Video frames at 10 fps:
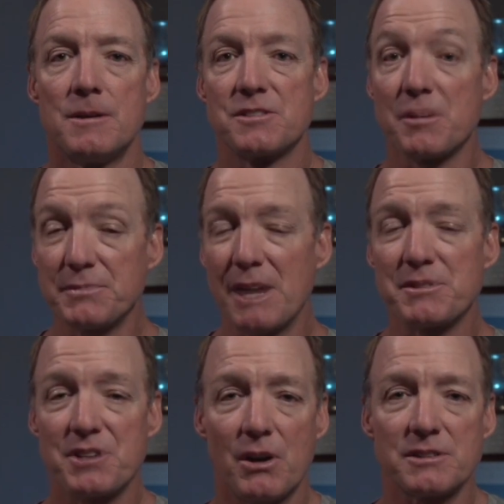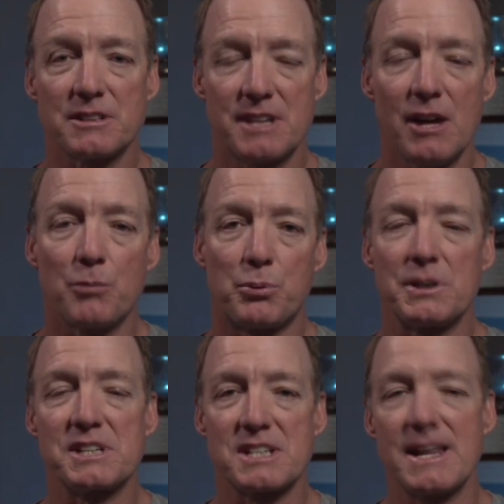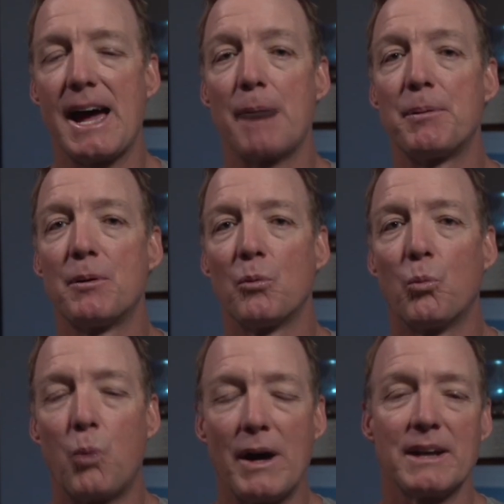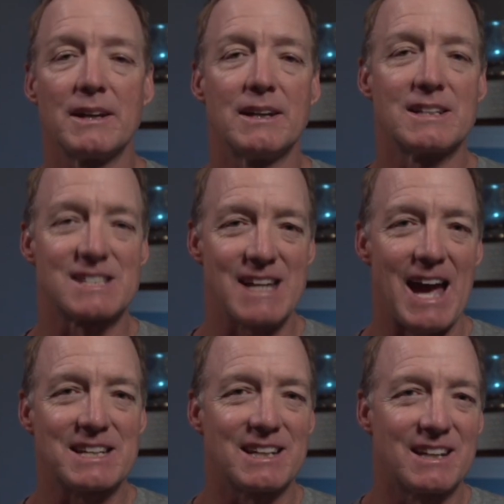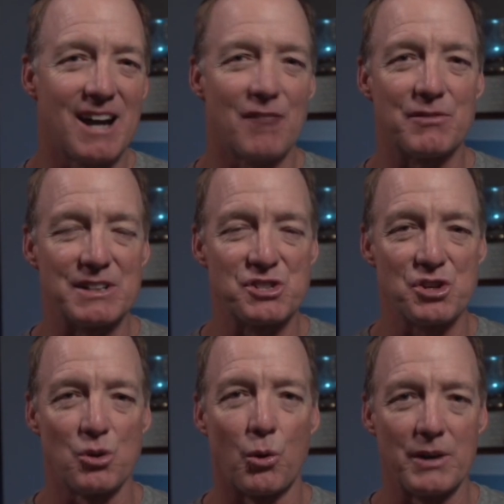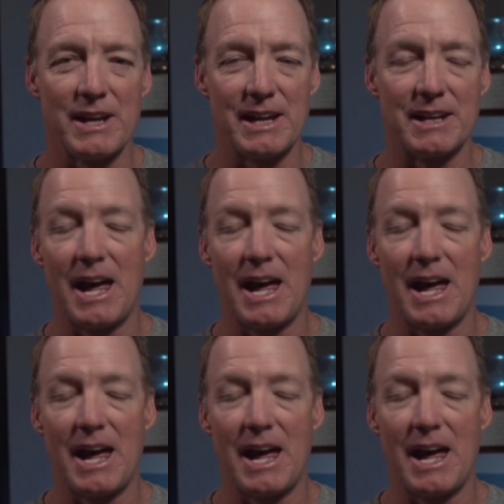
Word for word: sometimes it's hard to tell pre snap what exact coverage you're in.